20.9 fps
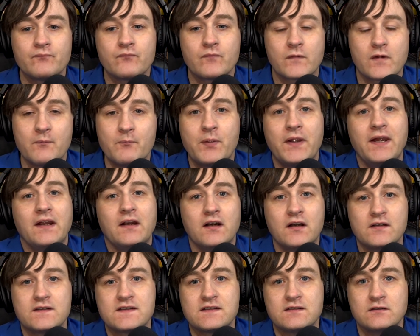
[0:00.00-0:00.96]

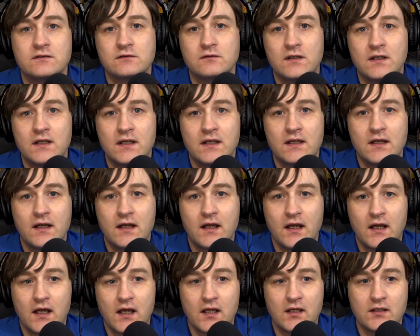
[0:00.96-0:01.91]
compared to
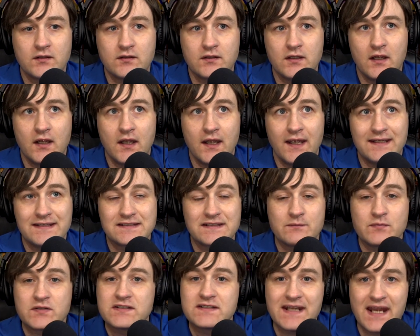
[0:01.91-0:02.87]
a
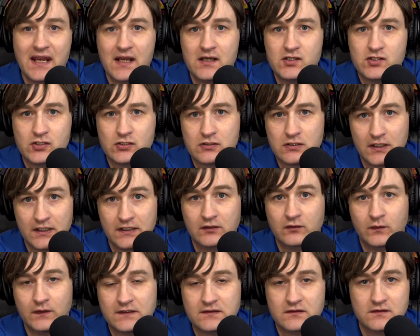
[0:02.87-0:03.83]
substantial
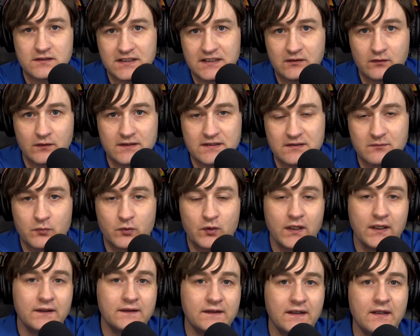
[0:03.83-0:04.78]
increase or decrease in
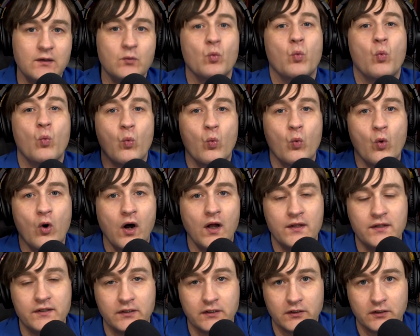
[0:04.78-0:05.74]
price in one